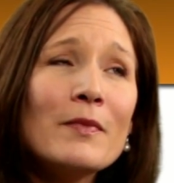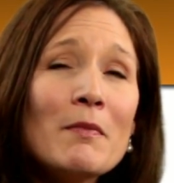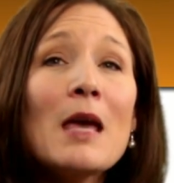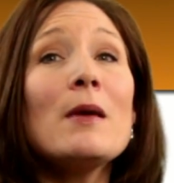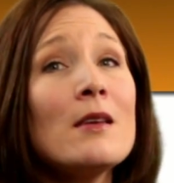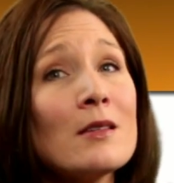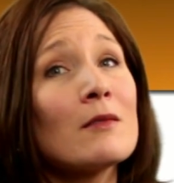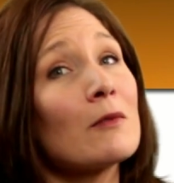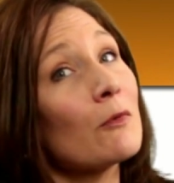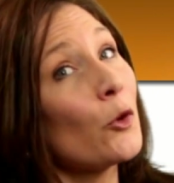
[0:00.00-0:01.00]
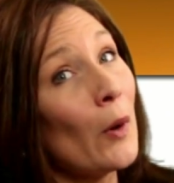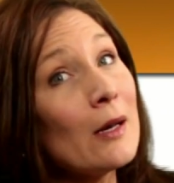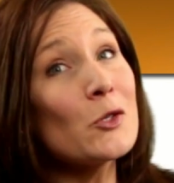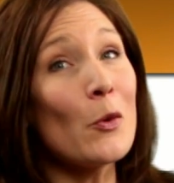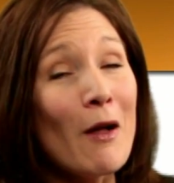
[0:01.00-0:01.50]
maybe isn't
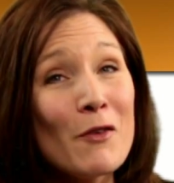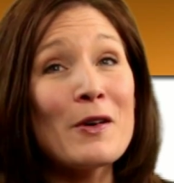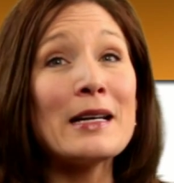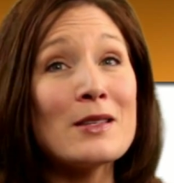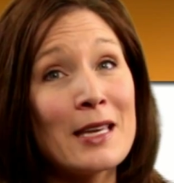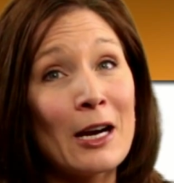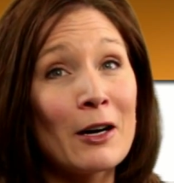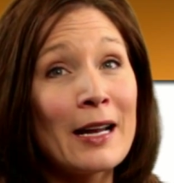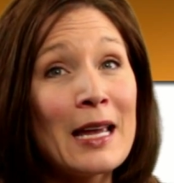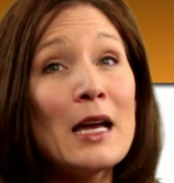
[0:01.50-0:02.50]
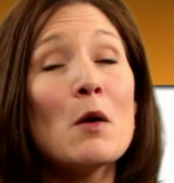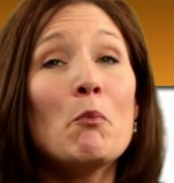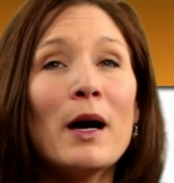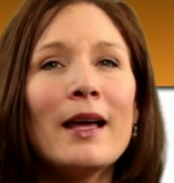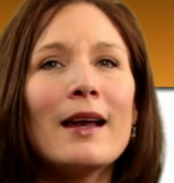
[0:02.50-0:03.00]
quite as qualified as Gary,
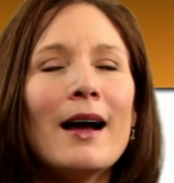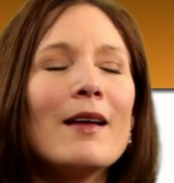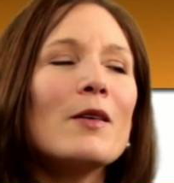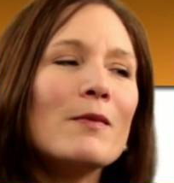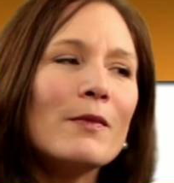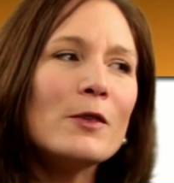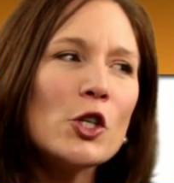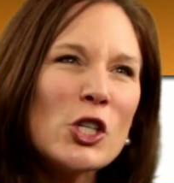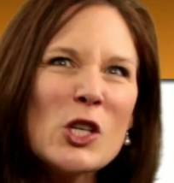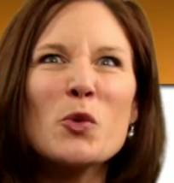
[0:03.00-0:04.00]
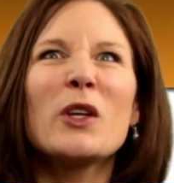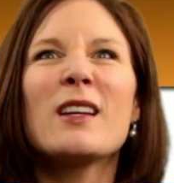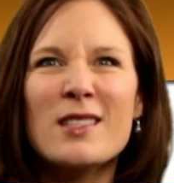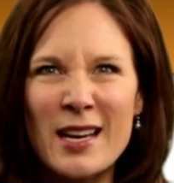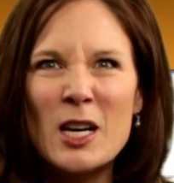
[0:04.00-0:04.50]
but she's really
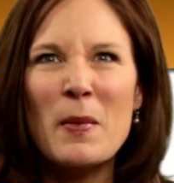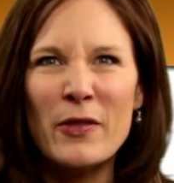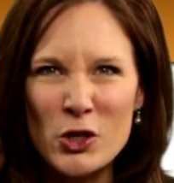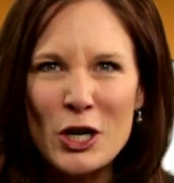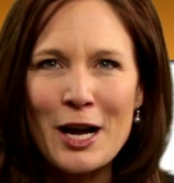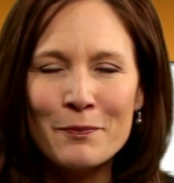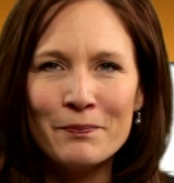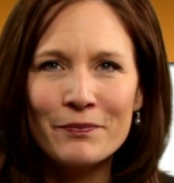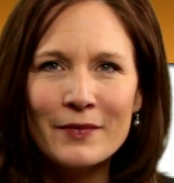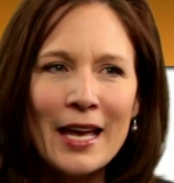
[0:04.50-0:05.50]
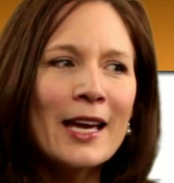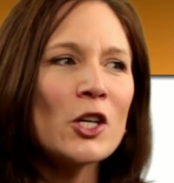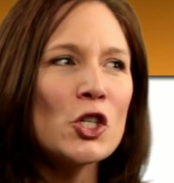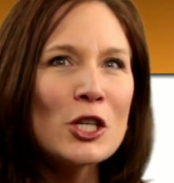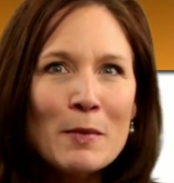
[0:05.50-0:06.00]
excited about the job.
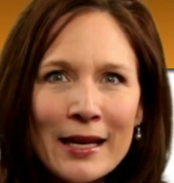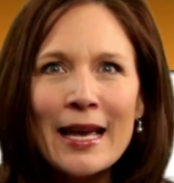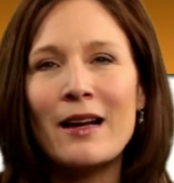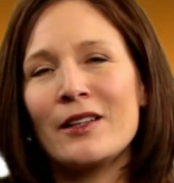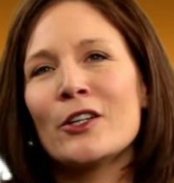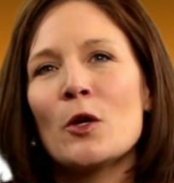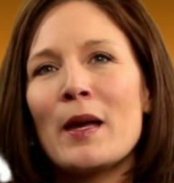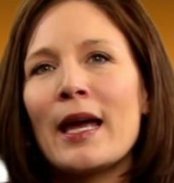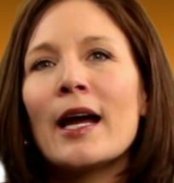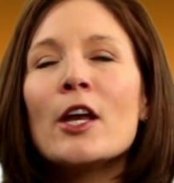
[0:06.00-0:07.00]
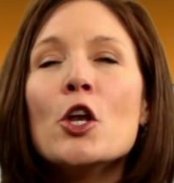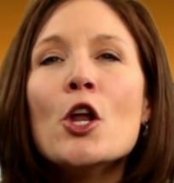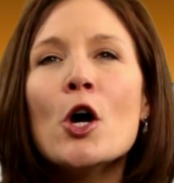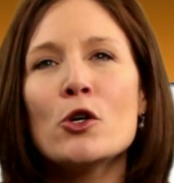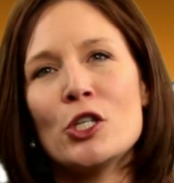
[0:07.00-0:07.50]
And she made that clear to me, and I
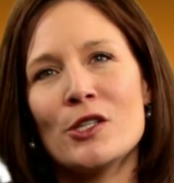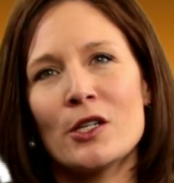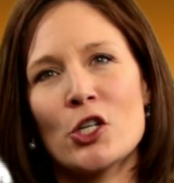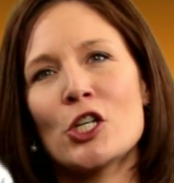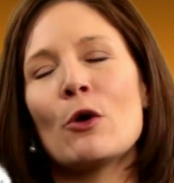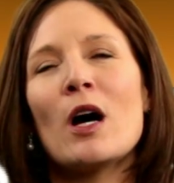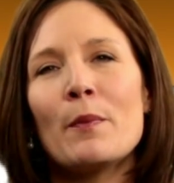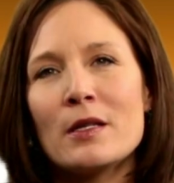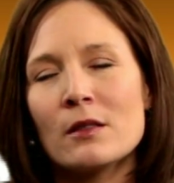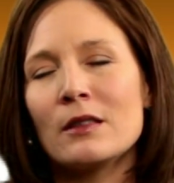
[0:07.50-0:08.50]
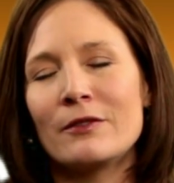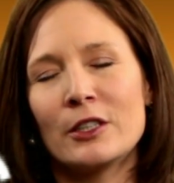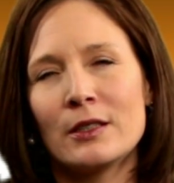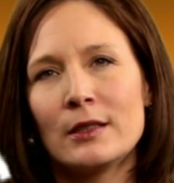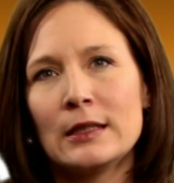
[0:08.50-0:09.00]
know she's going to show up and
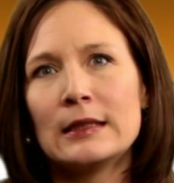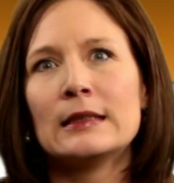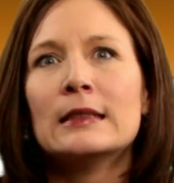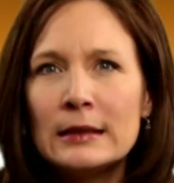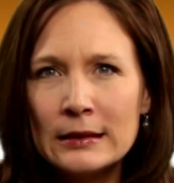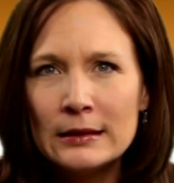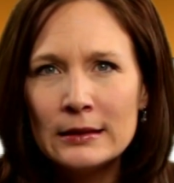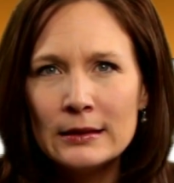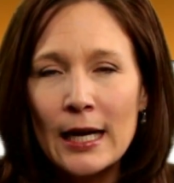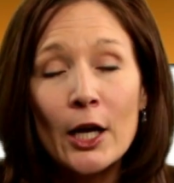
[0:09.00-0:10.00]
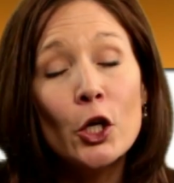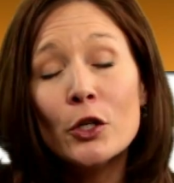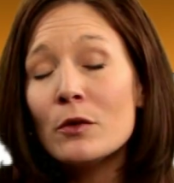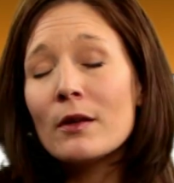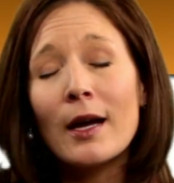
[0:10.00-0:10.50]
deliver. I
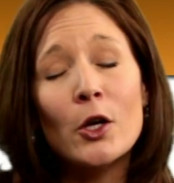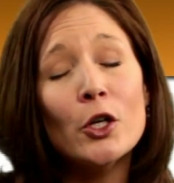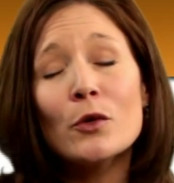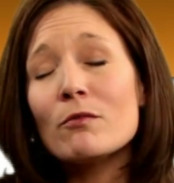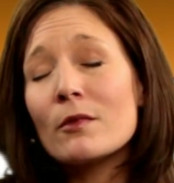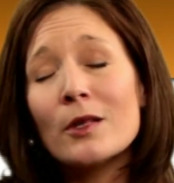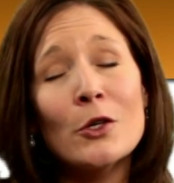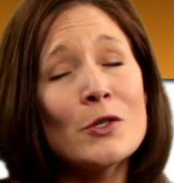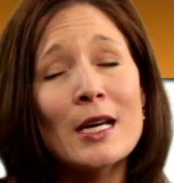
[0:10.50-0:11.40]
couldn't close